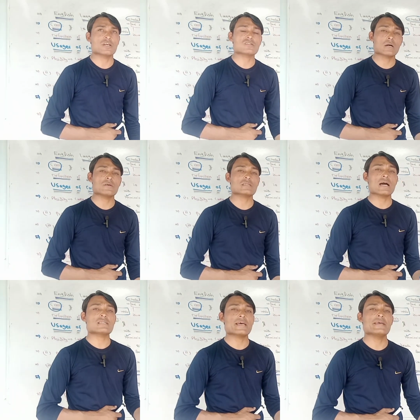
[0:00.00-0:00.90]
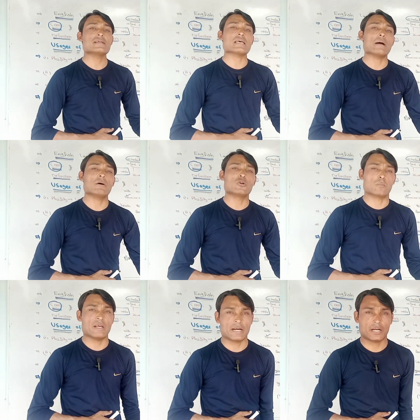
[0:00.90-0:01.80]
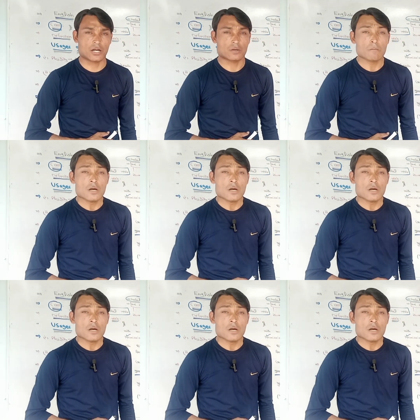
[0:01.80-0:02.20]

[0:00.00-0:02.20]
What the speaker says: Instead of this, I say he is able to play cricket.